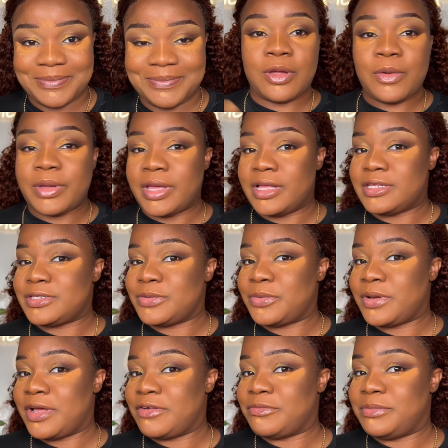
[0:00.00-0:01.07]
Okay, so
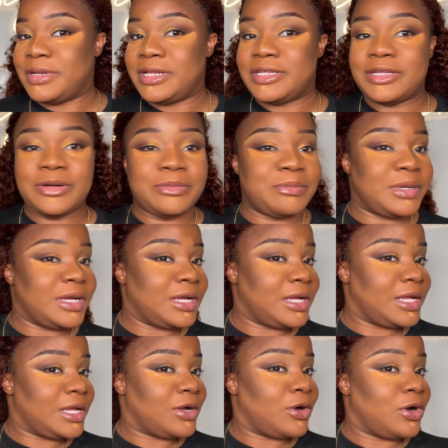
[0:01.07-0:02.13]
I've blended out
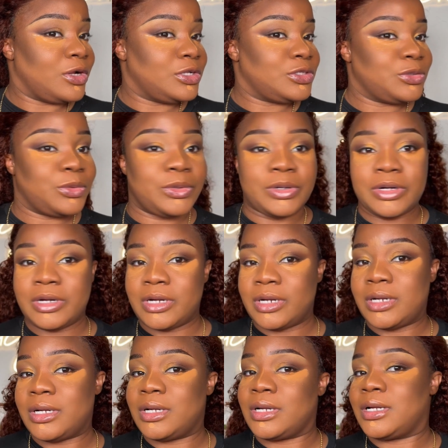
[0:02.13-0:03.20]
my
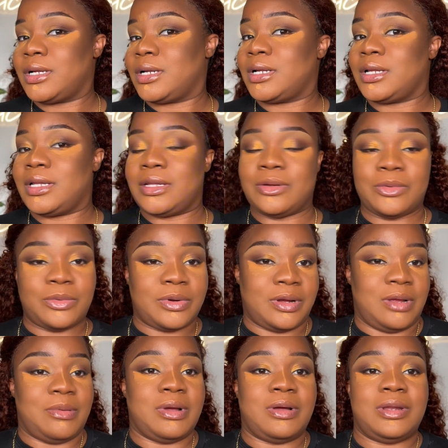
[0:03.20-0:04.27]
contour. Don't worry
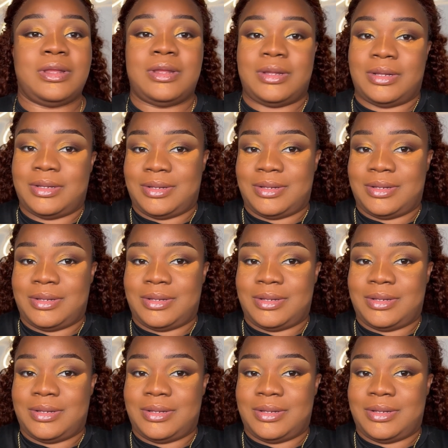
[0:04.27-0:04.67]
about it.